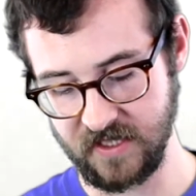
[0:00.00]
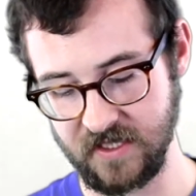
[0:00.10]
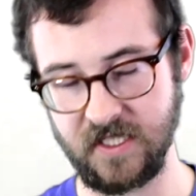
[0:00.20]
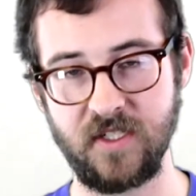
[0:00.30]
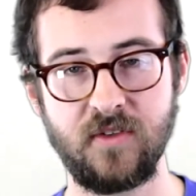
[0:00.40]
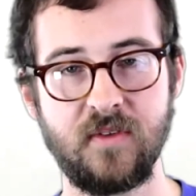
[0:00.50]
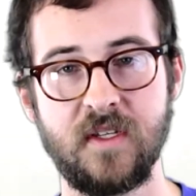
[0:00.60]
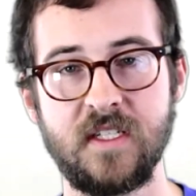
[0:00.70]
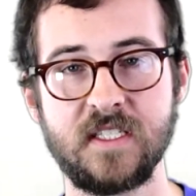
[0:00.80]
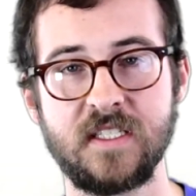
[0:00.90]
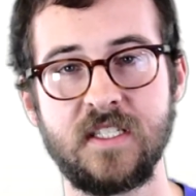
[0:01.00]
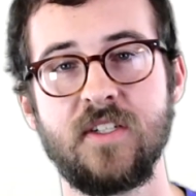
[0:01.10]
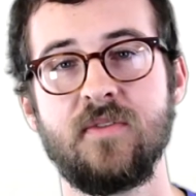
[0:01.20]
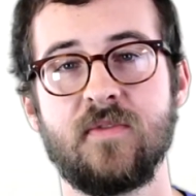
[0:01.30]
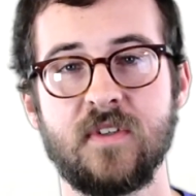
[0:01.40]
So this continued
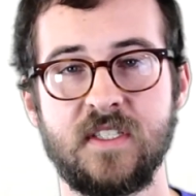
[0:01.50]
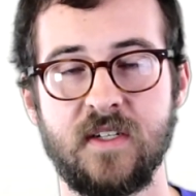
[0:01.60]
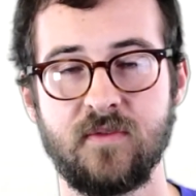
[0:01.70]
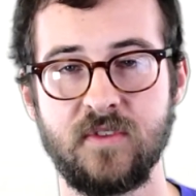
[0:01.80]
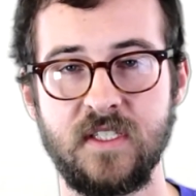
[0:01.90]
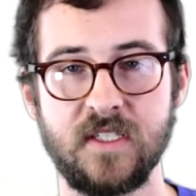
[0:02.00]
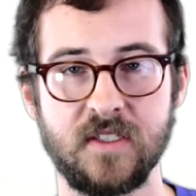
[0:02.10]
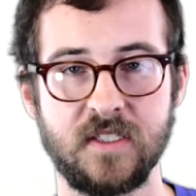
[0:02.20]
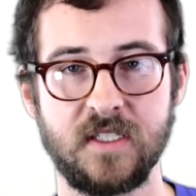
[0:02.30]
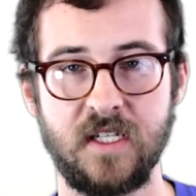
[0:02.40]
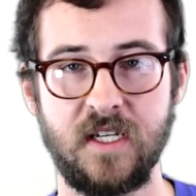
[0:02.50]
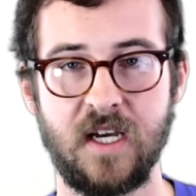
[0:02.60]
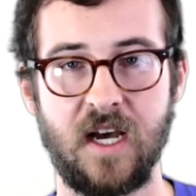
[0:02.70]
for several years.